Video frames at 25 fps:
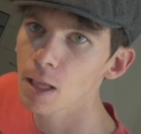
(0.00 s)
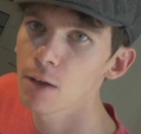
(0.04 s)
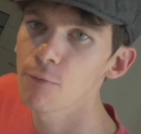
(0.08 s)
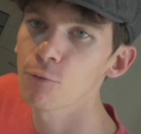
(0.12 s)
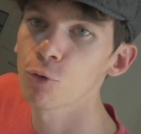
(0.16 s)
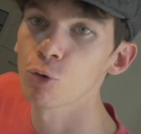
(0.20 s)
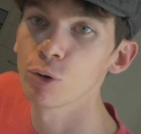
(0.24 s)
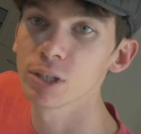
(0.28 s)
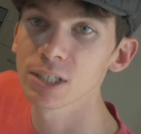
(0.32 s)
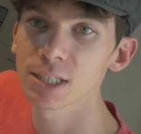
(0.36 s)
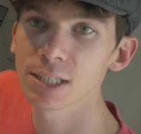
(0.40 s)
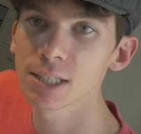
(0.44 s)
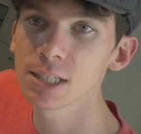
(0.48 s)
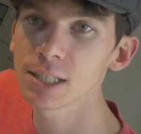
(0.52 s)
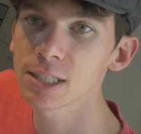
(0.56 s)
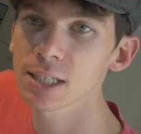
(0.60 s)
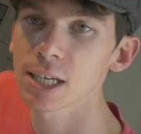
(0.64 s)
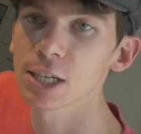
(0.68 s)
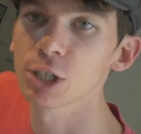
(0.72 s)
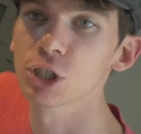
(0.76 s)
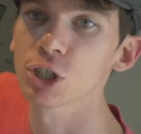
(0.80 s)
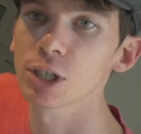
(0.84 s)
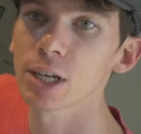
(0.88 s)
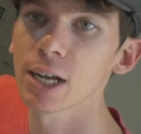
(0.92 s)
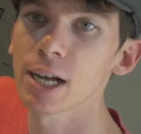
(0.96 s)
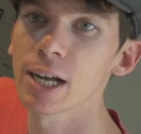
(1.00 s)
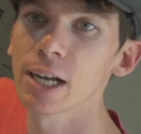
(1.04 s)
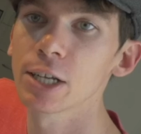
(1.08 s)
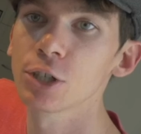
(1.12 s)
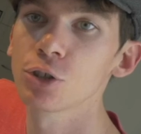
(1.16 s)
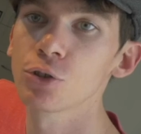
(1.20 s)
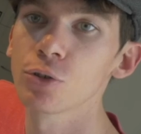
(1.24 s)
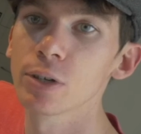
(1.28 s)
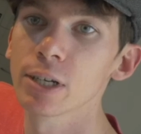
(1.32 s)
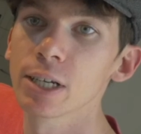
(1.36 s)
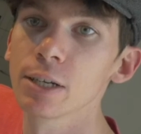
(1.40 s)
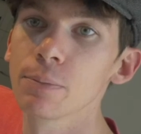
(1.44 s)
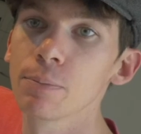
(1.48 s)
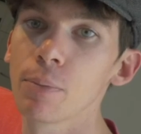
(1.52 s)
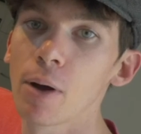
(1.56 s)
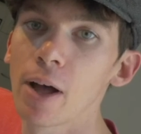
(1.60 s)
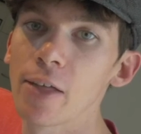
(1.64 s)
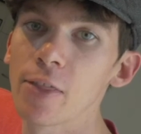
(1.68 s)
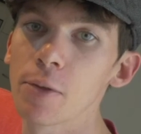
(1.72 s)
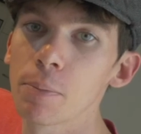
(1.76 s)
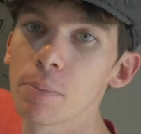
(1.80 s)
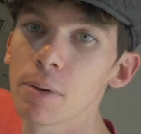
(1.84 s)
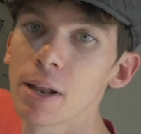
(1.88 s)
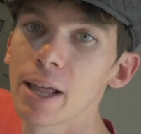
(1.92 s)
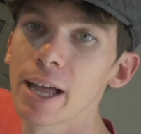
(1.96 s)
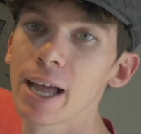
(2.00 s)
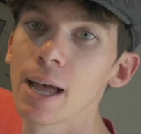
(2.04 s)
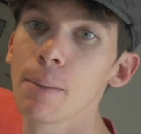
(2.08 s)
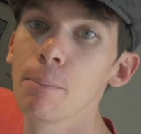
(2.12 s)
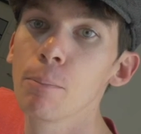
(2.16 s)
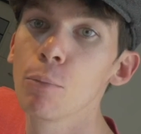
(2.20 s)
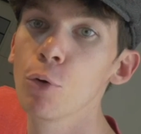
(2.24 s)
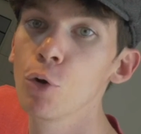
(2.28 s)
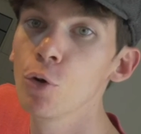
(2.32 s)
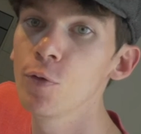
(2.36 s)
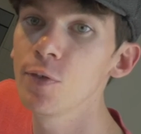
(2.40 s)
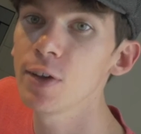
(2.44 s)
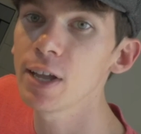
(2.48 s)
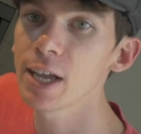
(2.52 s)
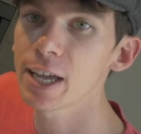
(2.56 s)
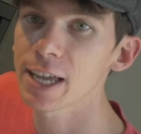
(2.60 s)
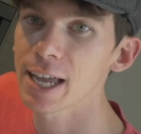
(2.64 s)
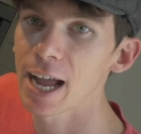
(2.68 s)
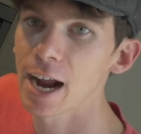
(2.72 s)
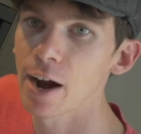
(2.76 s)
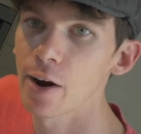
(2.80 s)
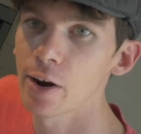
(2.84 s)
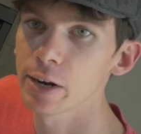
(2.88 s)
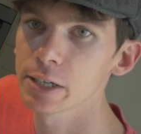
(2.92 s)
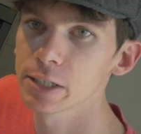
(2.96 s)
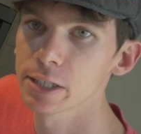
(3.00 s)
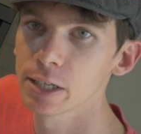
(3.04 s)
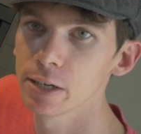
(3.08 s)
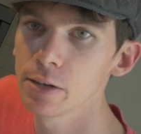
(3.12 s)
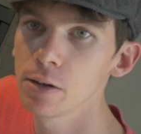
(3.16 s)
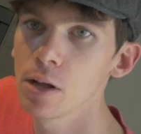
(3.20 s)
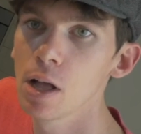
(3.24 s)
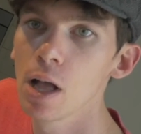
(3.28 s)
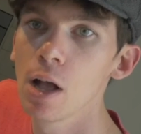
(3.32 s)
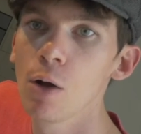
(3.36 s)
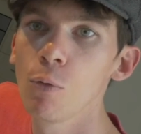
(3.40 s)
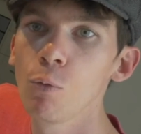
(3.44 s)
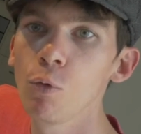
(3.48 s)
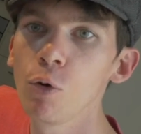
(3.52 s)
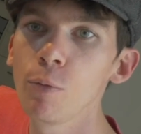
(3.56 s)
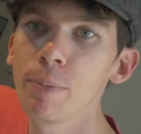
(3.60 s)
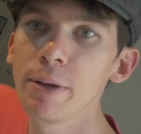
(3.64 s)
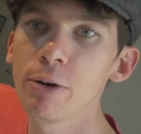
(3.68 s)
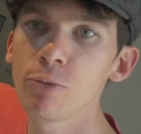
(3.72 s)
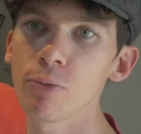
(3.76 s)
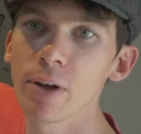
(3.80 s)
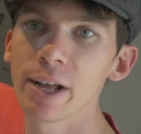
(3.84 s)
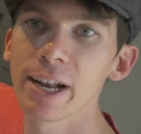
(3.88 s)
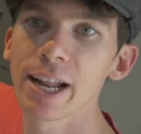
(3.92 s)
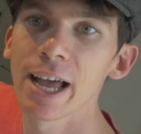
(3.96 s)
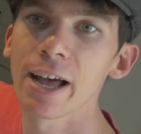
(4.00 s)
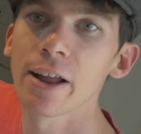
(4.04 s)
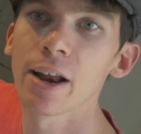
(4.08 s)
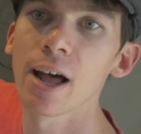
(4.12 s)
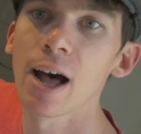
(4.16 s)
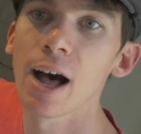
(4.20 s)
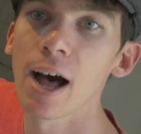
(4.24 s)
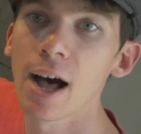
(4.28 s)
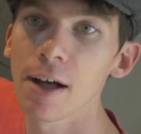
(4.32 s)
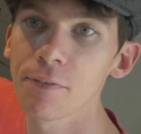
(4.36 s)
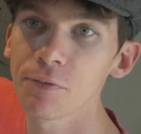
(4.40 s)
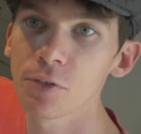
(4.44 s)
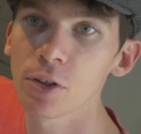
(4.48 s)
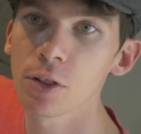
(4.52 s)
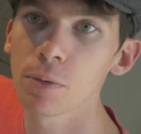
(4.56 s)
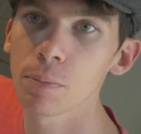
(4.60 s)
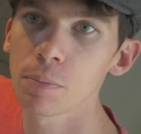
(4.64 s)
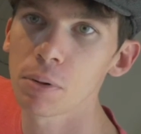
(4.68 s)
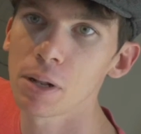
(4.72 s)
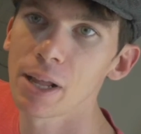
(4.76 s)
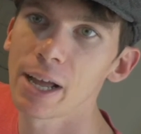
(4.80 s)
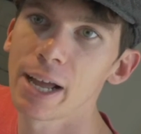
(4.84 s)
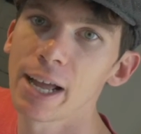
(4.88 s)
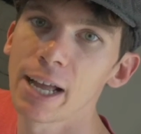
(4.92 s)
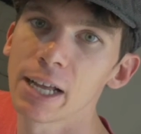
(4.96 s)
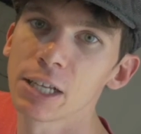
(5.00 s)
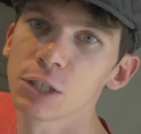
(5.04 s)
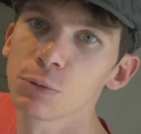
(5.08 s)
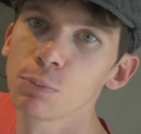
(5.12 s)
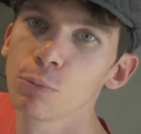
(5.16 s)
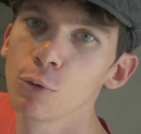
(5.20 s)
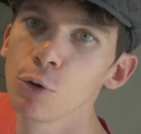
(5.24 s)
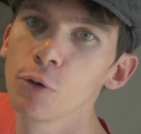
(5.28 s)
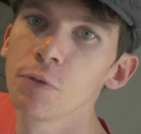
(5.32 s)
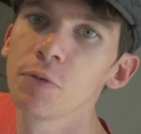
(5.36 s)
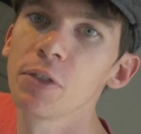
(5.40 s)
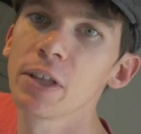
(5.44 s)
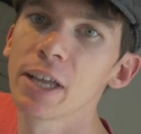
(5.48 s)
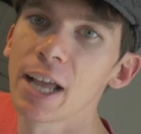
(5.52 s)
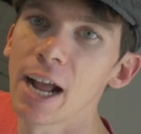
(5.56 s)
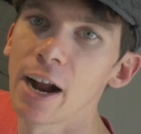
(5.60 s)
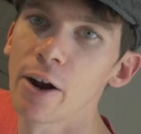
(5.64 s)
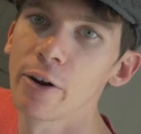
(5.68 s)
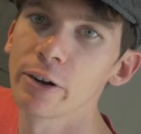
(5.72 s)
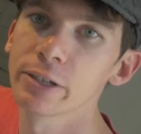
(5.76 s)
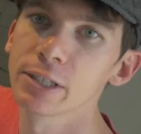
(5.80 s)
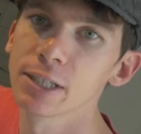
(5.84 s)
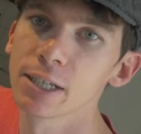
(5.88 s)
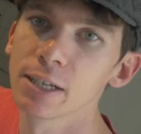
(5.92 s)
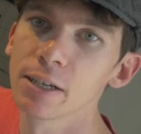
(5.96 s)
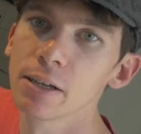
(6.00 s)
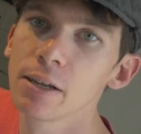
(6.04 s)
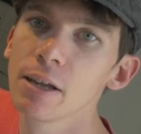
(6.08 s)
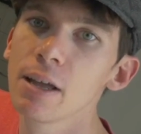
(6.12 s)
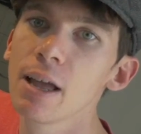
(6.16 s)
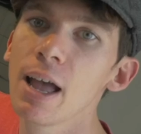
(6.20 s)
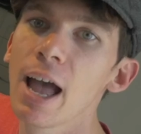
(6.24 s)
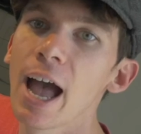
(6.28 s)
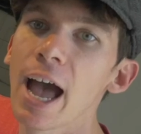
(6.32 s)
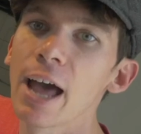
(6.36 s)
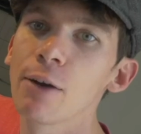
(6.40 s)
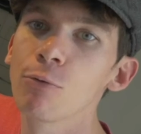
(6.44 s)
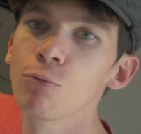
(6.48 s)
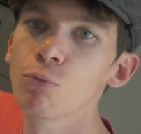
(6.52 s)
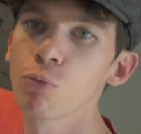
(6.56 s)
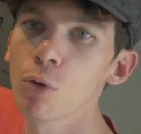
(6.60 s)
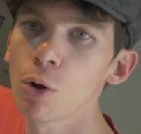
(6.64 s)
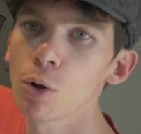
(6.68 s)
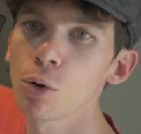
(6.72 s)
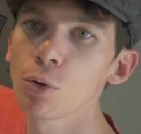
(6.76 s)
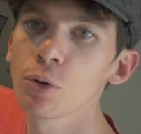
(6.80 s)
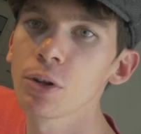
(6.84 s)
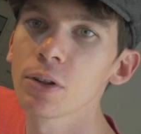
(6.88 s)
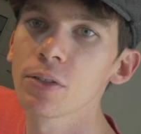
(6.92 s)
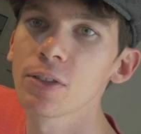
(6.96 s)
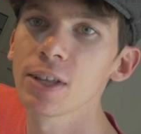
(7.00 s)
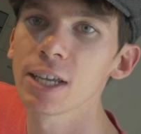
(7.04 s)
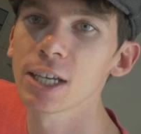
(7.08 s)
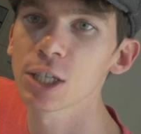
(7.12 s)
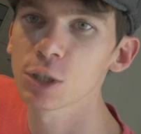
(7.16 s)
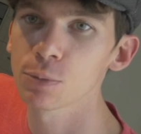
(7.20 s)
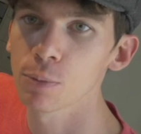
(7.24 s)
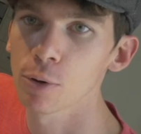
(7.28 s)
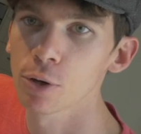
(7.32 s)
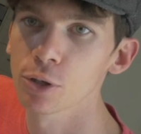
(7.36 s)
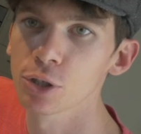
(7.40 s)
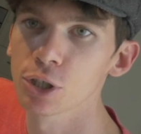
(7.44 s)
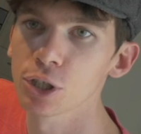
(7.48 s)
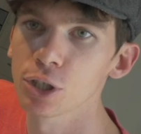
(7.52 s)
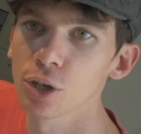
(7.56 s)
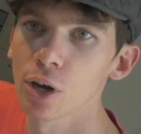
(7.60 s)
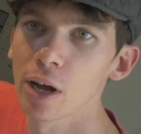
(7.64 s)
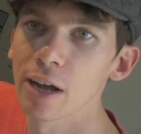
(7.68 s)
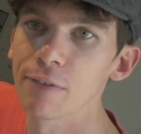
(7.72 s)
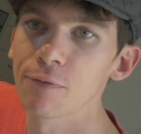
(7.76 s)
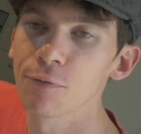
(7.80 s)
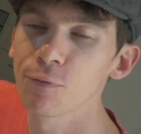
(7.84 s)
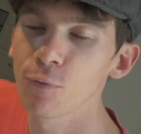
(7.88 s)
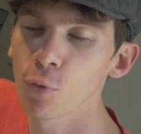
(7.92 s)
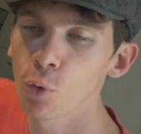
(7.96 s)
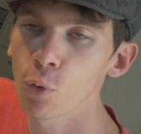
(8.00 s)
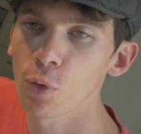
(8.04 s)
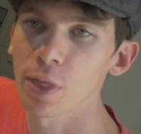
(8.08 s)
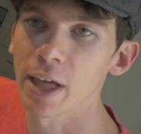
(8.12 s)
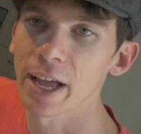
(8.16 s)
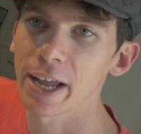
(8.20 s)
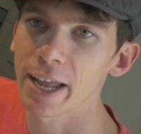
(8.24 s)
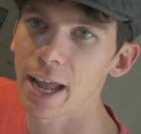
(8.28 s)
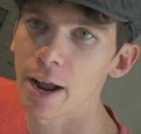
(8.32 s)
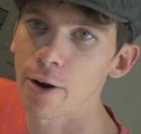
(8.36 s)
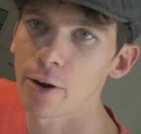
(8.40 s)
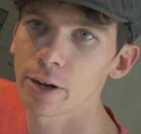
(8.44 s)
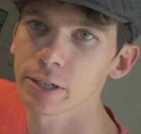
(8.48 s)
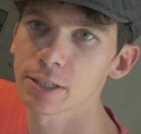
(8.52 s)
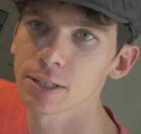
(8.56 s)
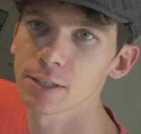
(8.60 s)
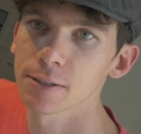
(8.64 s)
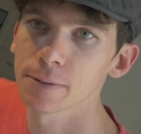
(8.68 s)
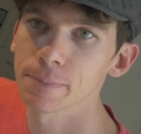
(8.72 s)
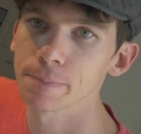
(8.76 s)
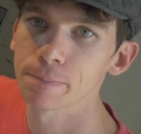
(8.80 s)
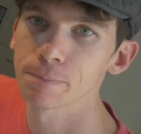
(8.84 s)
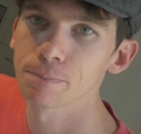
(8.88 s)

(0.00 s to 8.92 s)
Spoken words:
For instance, a card triggered by the player moving a character will be read out after the player has moved the character and rolled the exposure die for that character.